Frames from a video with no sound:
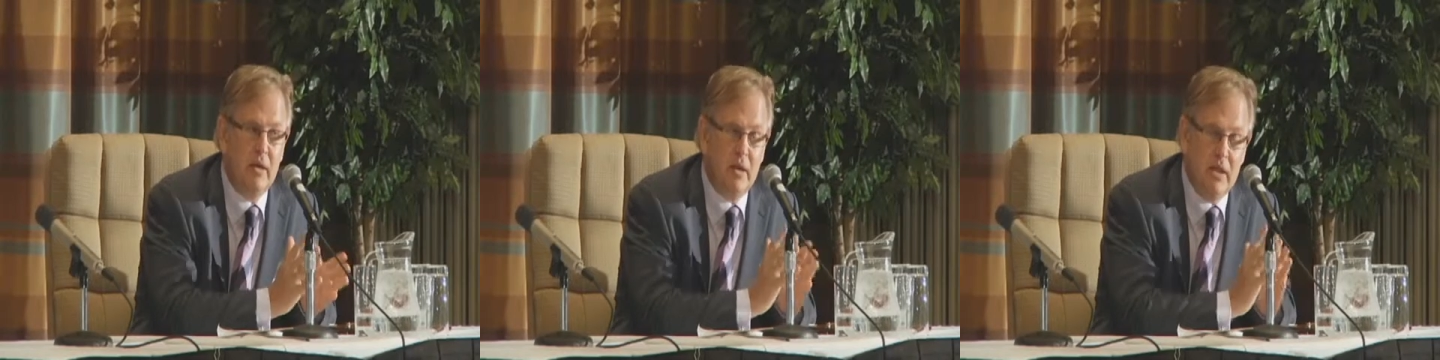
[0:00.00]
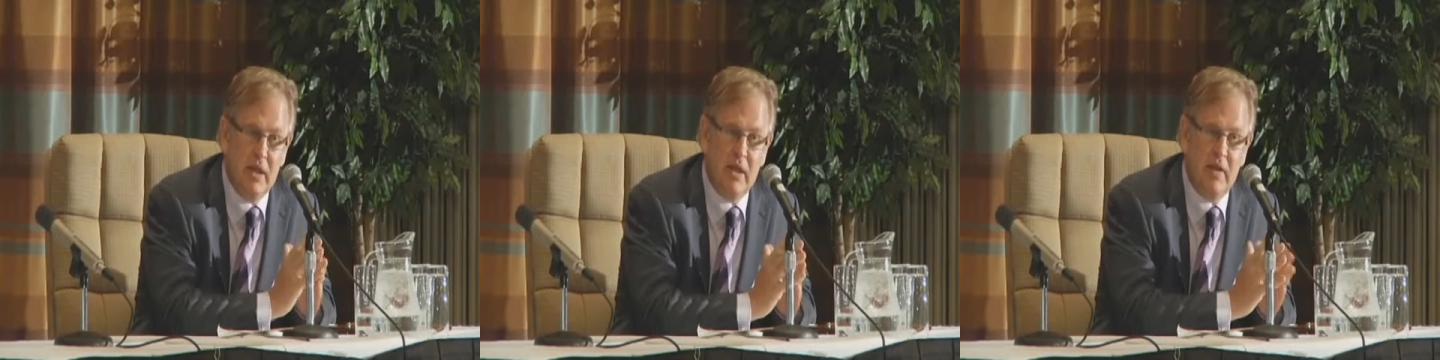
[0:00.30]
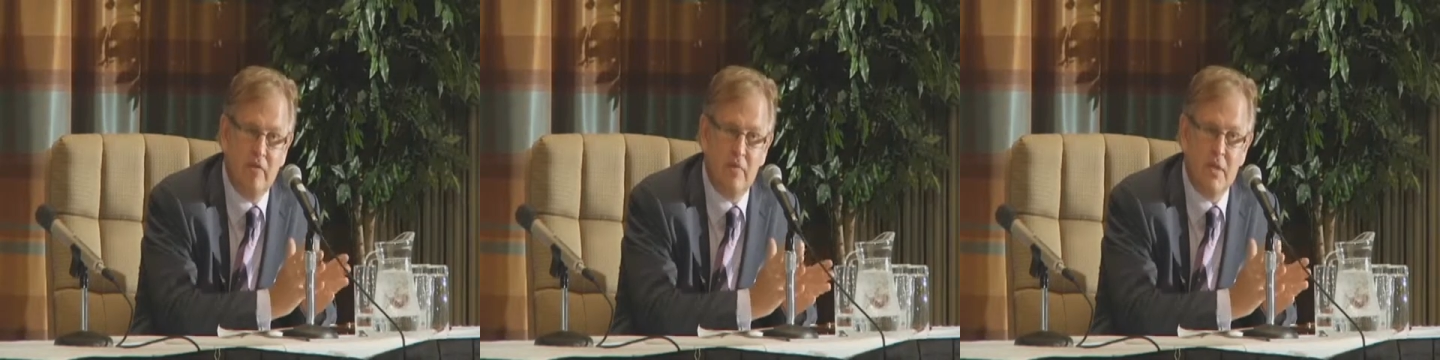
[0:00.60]
He had
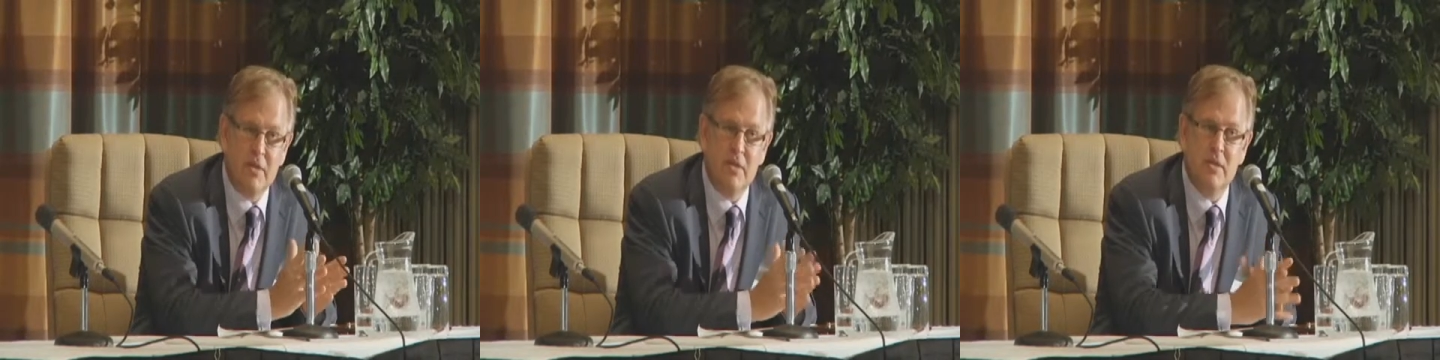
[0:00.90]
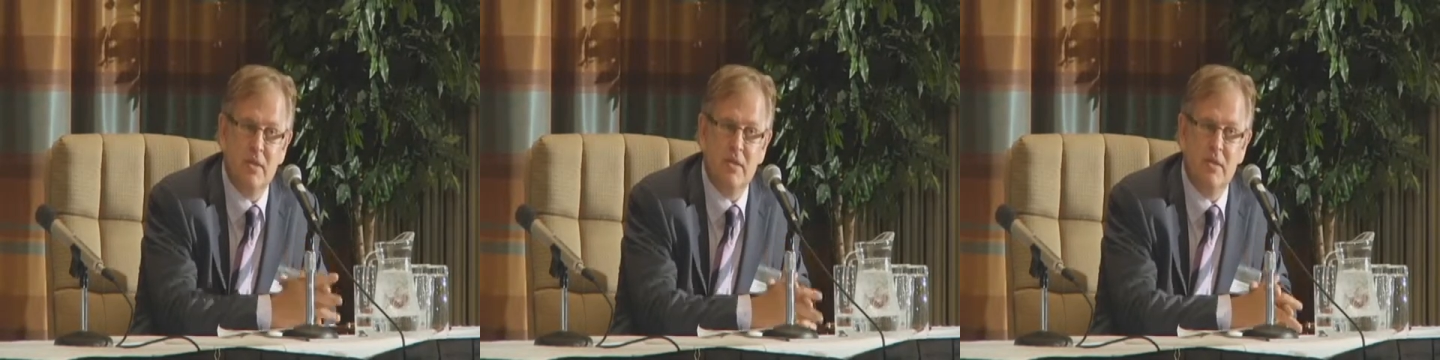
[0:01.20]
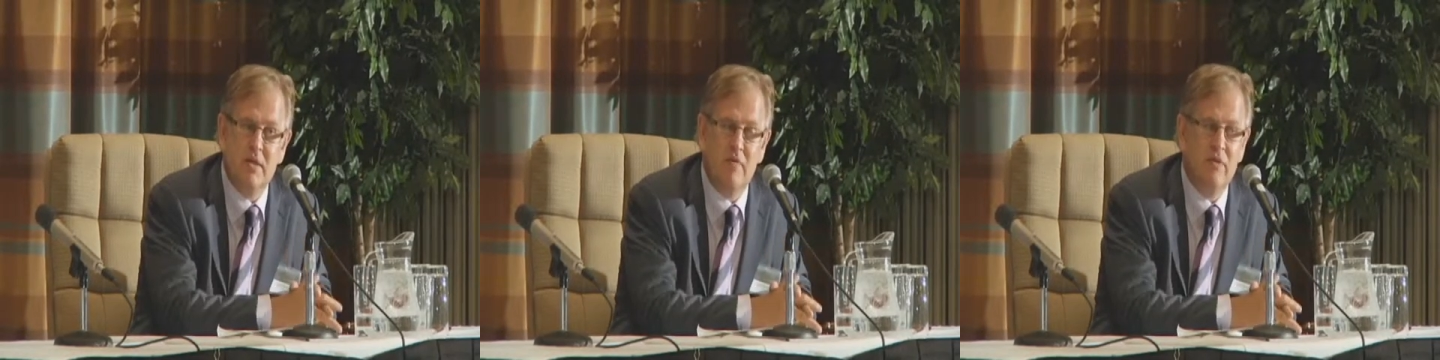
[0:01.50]
left the business
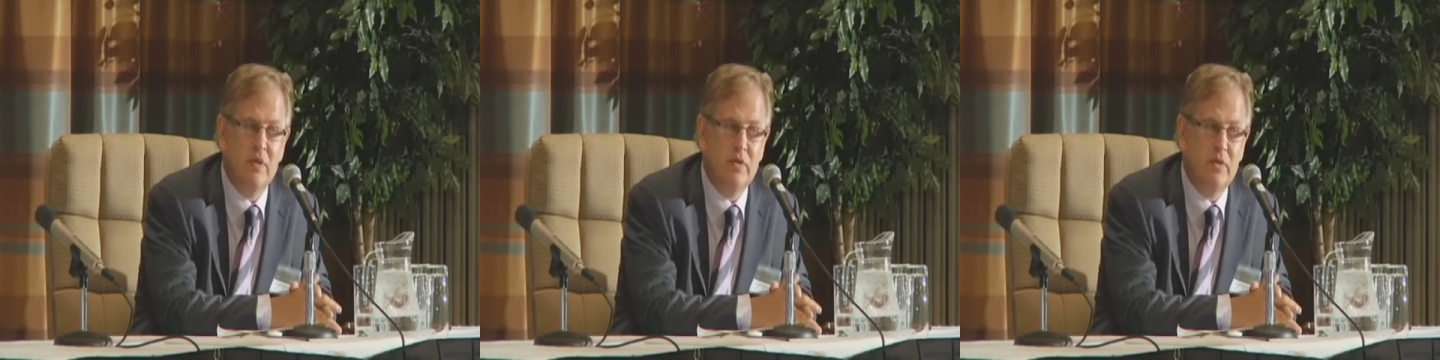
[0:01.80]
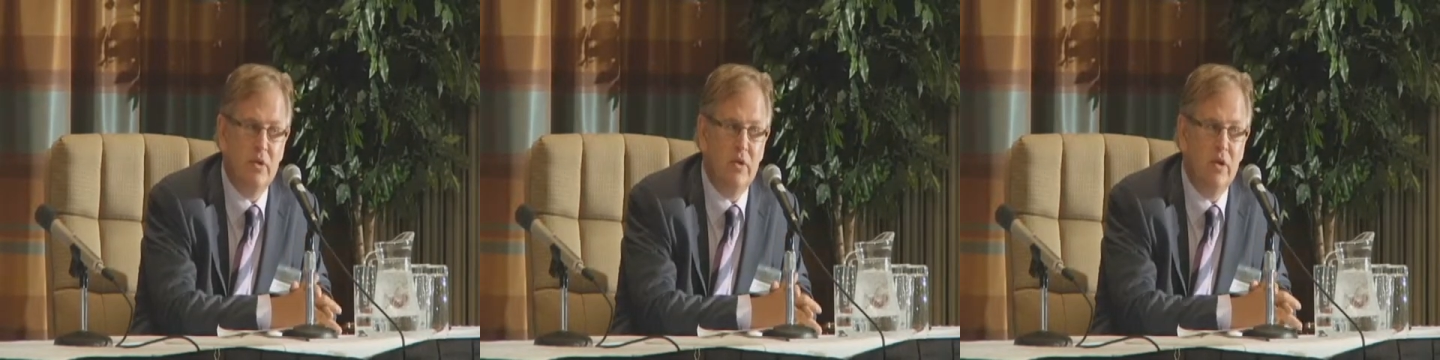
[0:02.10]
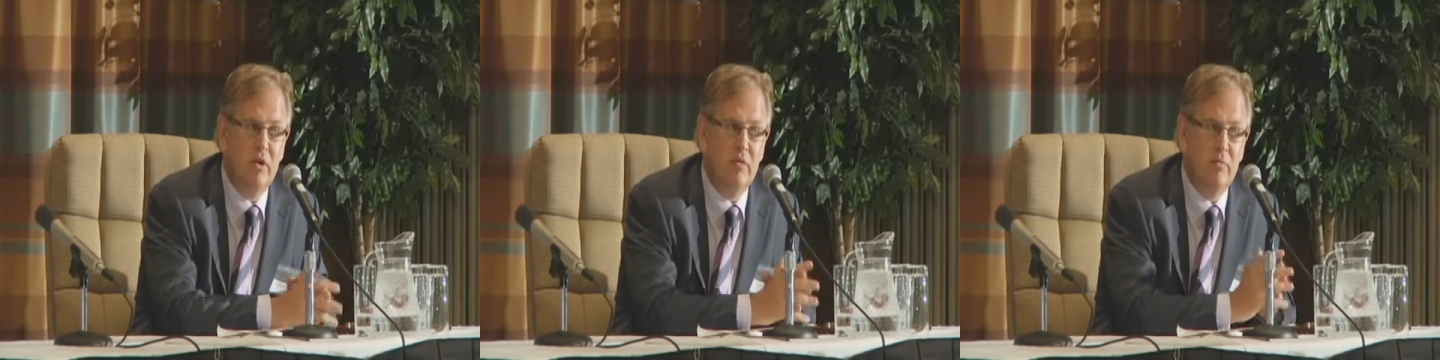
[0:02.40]
6-7 years
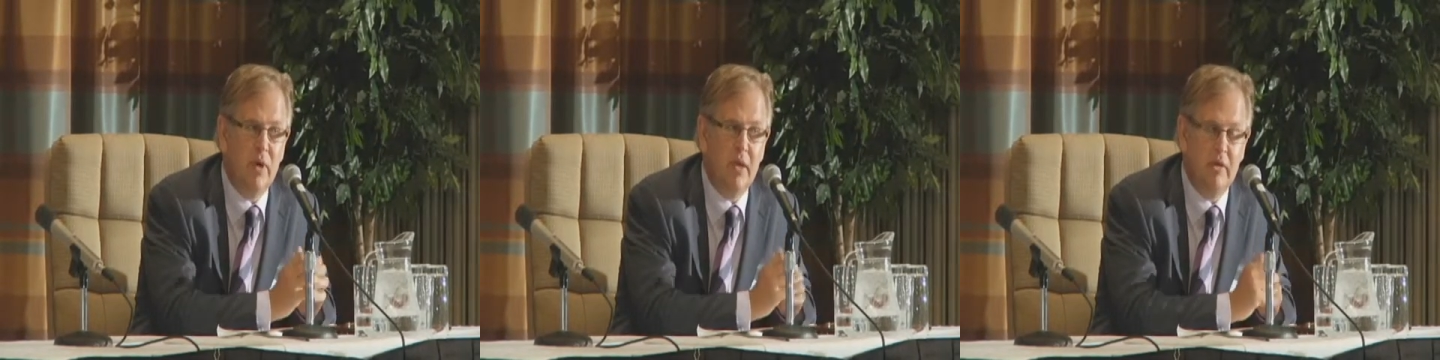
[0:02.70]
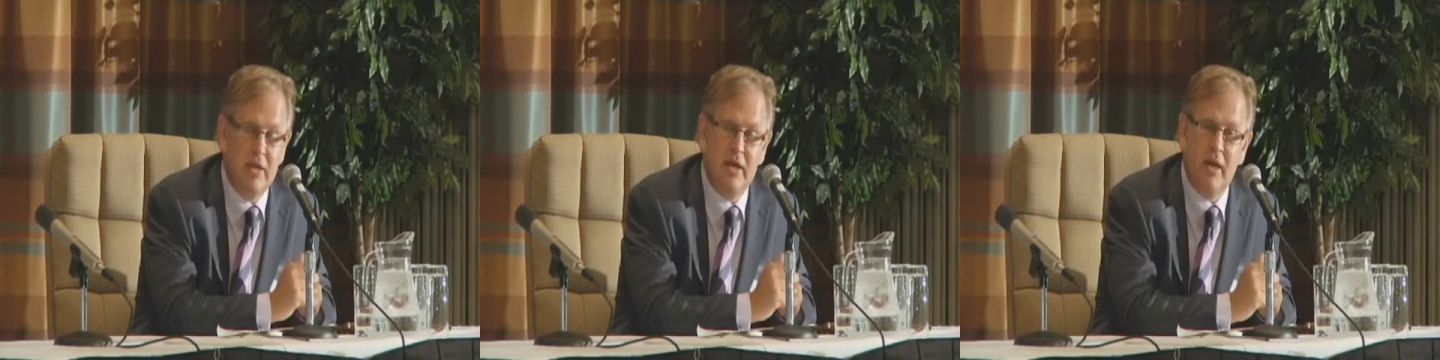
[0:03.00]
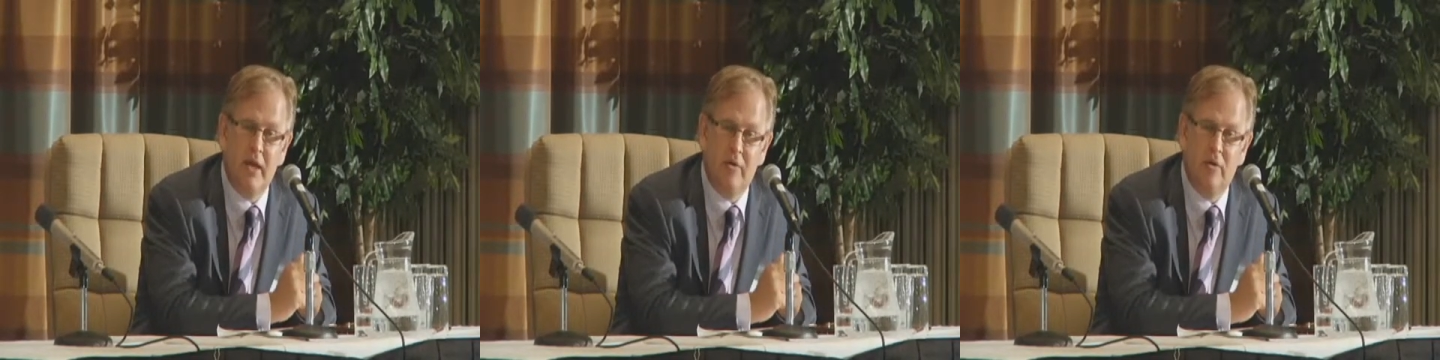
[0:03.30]
ago, but he
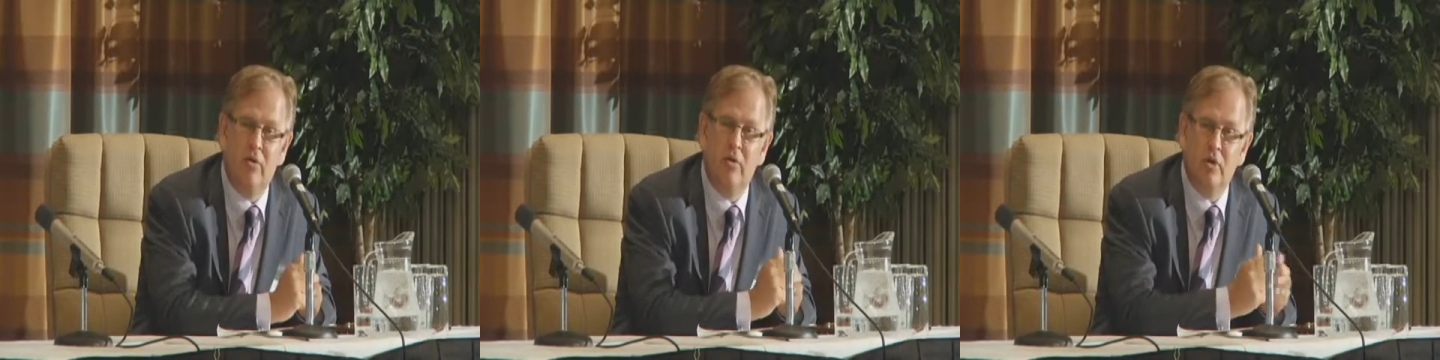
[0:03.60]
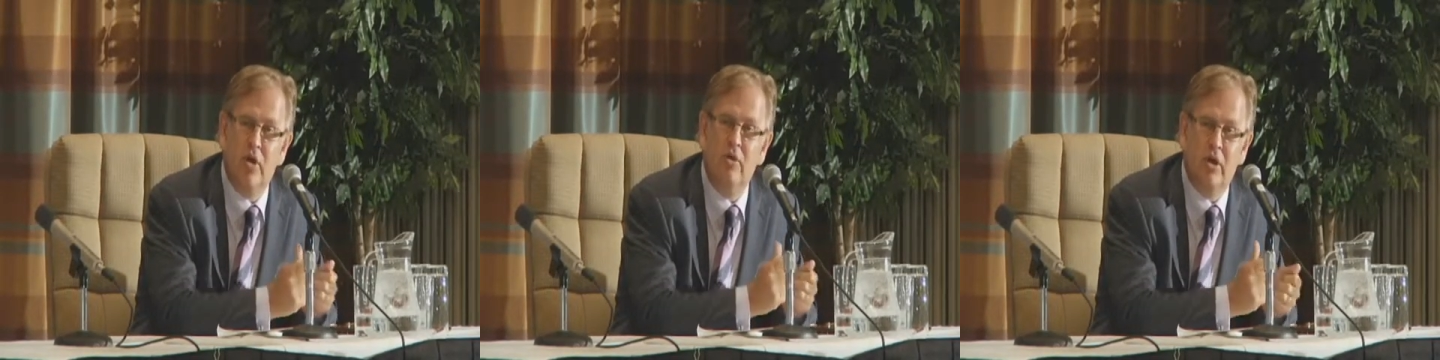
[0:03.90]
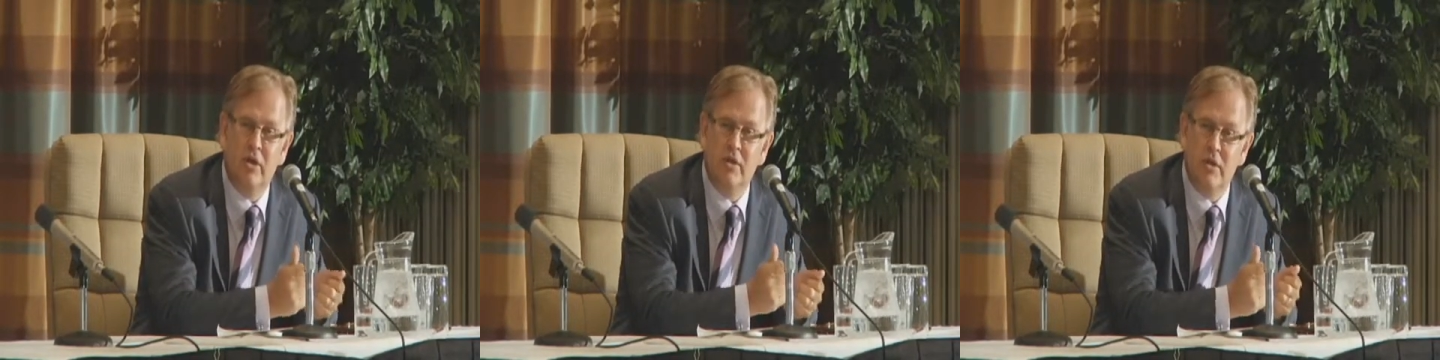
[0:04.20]
had early on
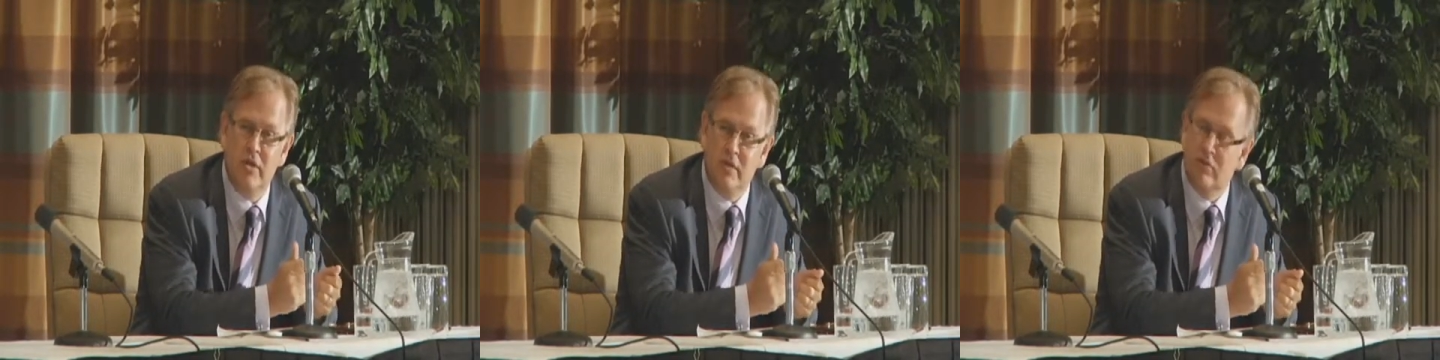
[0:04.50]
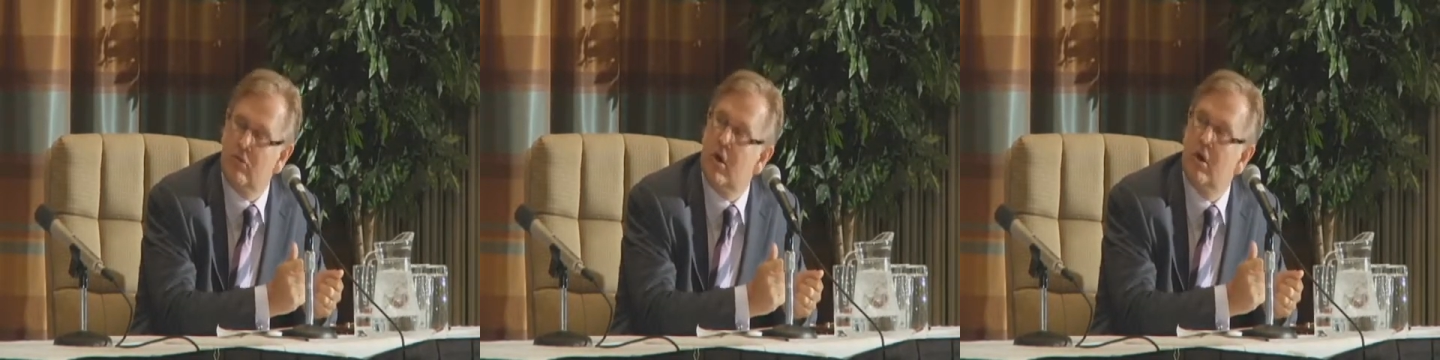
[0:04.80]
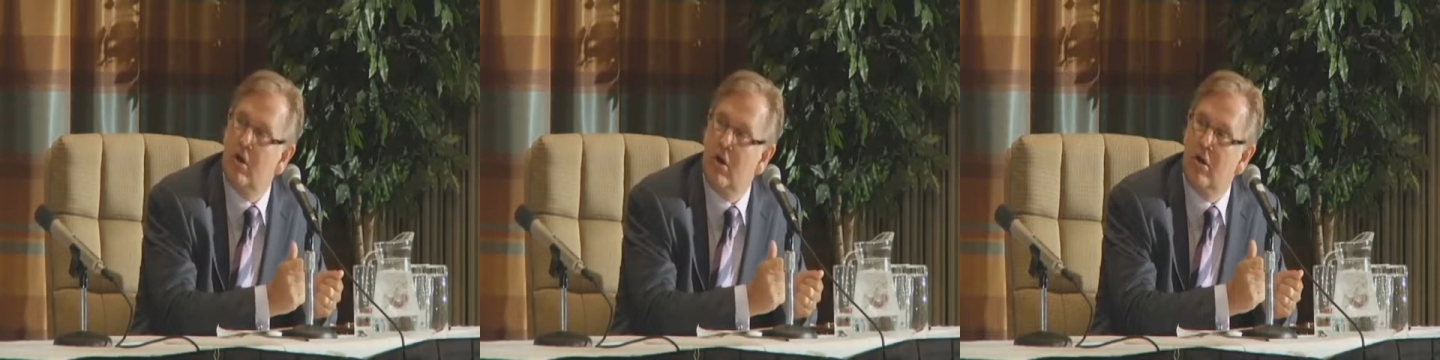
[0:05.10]
guaranteed his credit
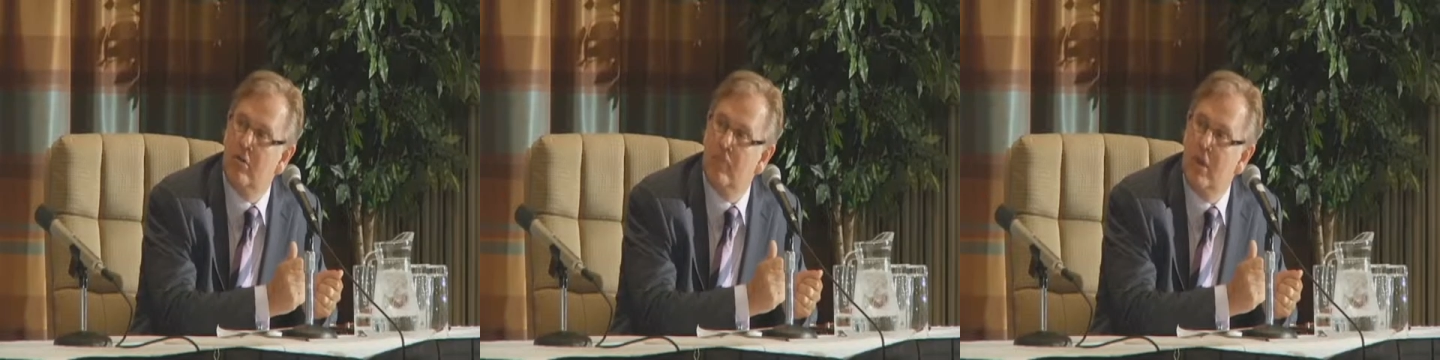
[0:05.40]
card.